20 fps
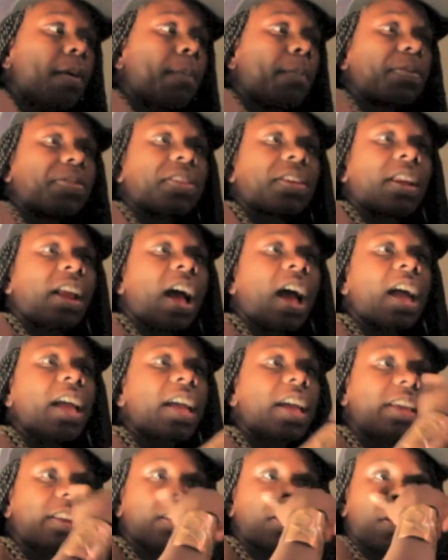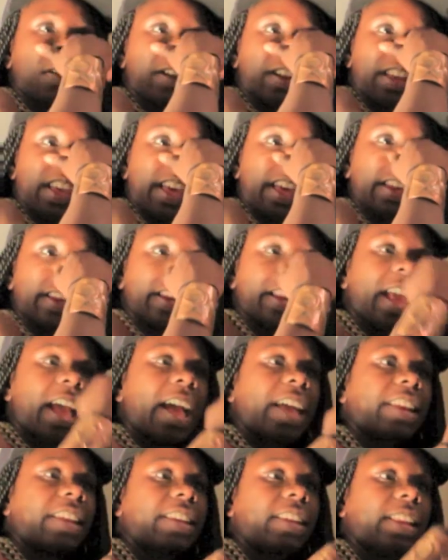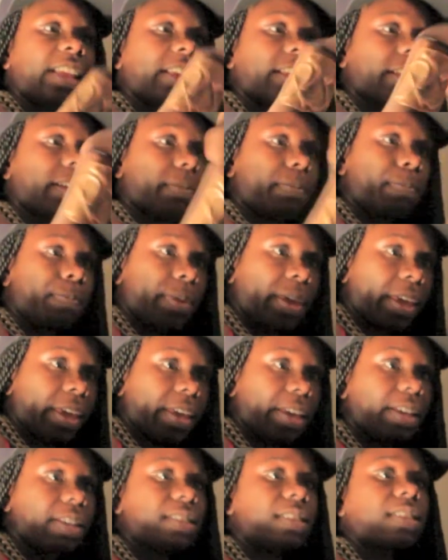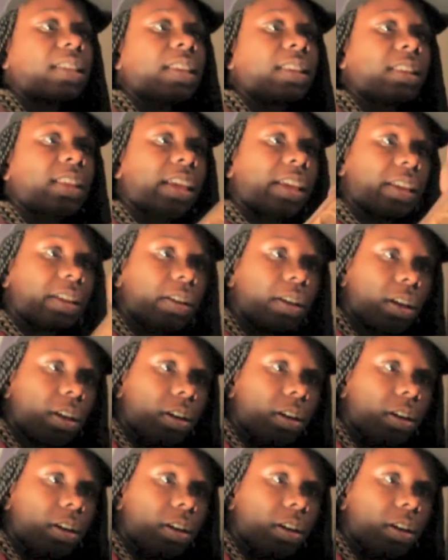but then I had gone ahead and added, like, bass and, like,